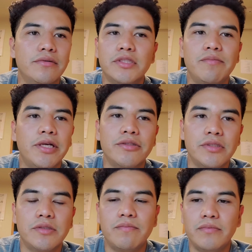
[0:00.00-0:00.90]

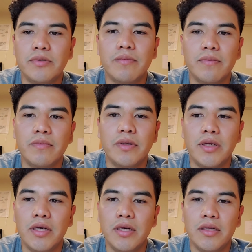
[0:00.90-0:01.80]
inspections, some,
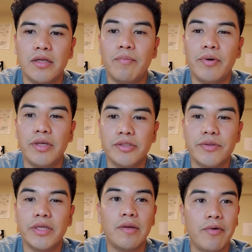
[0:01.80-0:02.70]
uh, they're pretty
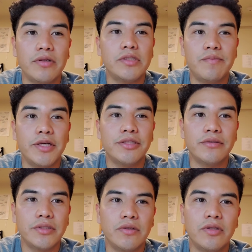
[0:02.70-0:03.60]
strict about the
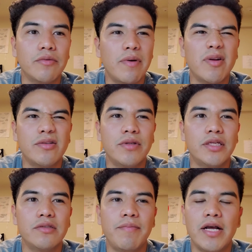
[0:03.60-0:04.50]
inspection, so it took me about two
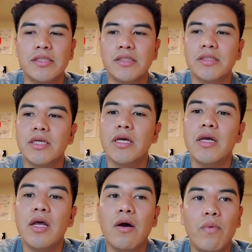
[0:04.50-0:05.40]
days to pass it.
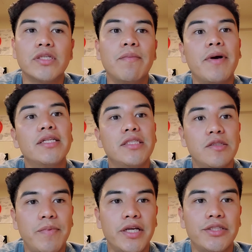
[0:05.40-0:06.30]
Once I passed the
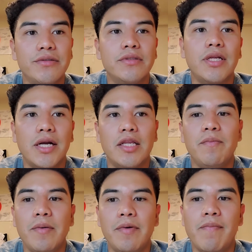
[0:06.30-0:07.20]
inspection, then I got the
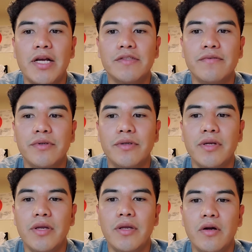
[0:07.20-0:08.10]
paper passport,
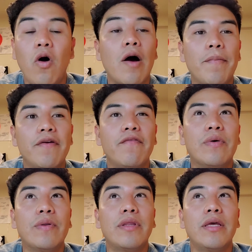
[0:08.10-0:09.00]
Oh, I paid
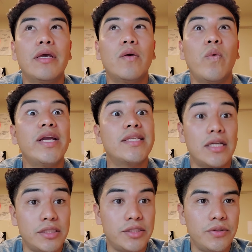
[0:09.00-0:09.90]
for the weight
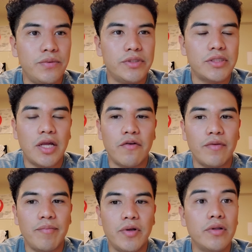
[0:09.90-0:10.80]
tax too inside of
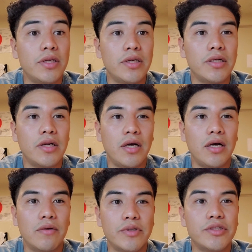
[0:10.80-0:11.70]
the building
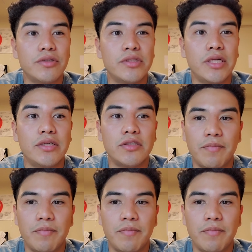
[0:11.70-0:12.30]
uh, research centers.